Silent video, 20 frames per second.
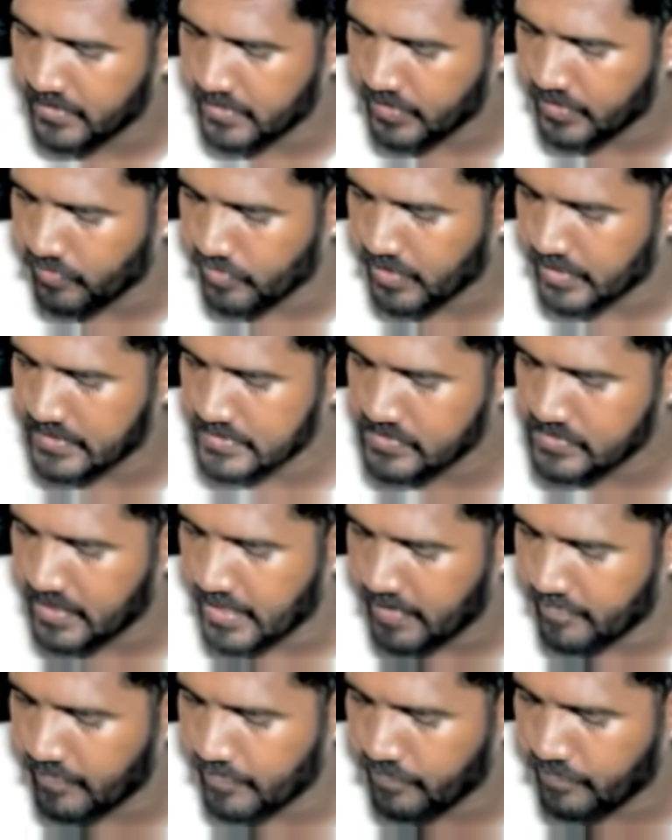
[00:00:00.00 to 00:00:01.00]
You also
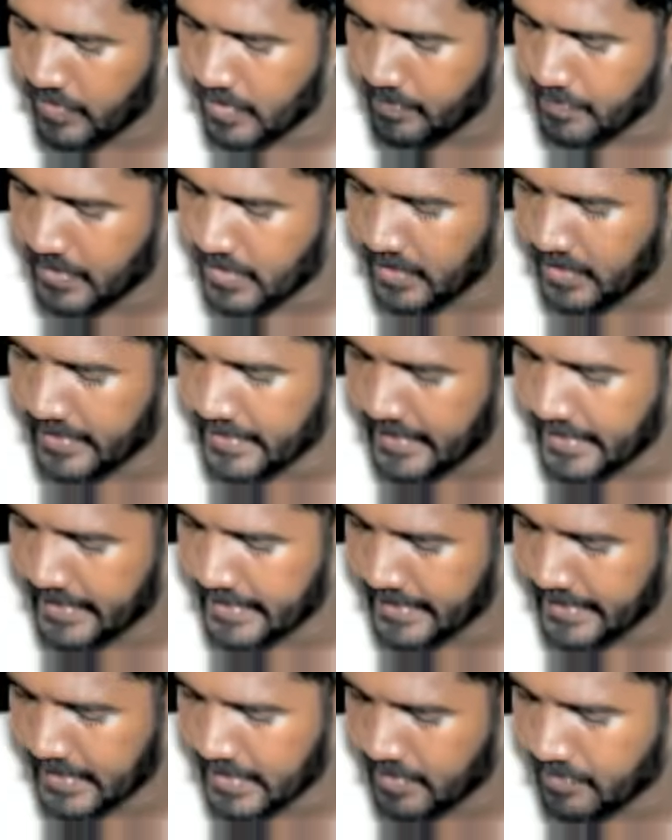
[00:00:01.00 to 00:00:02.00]
have a formula, net
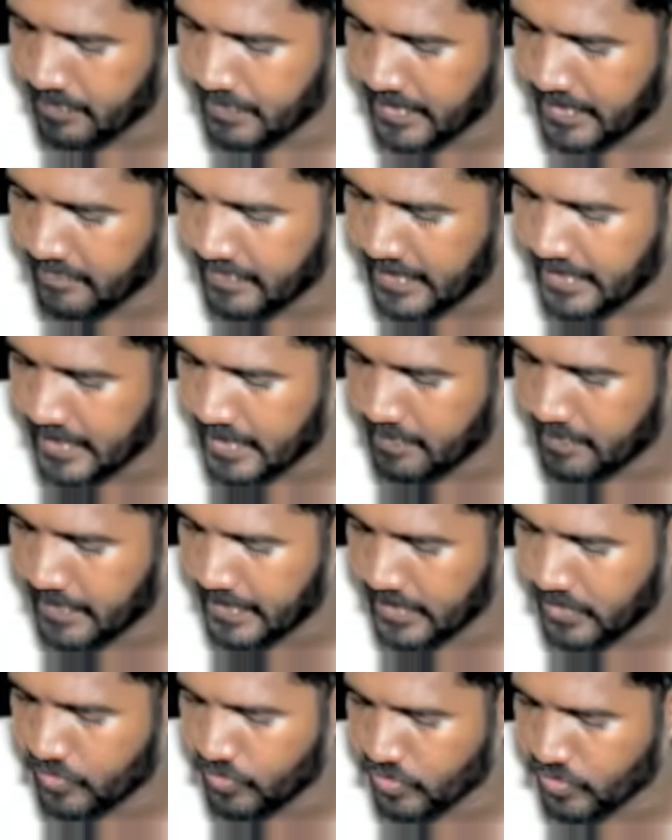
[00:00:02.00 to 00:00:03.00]
income divided by
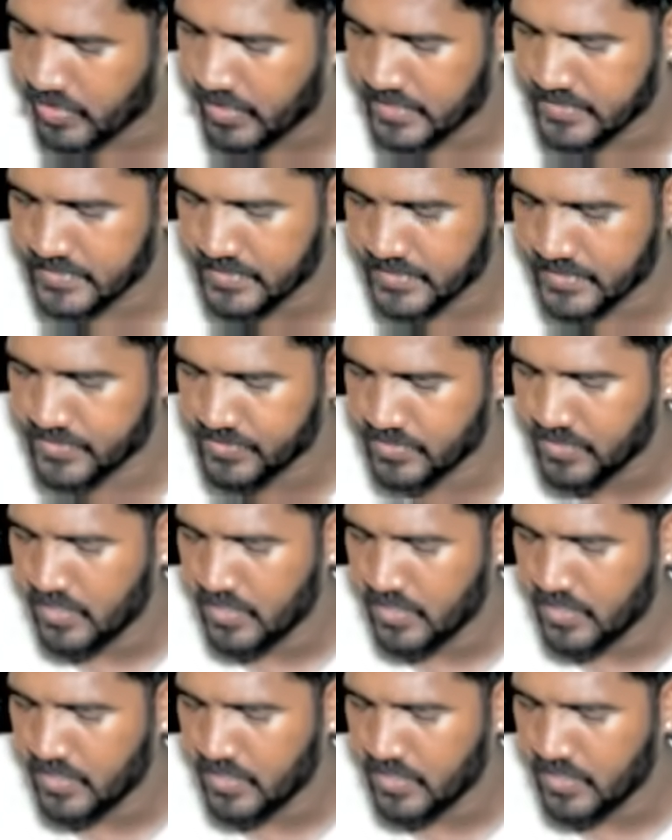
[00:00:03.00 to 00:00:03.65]
total assets.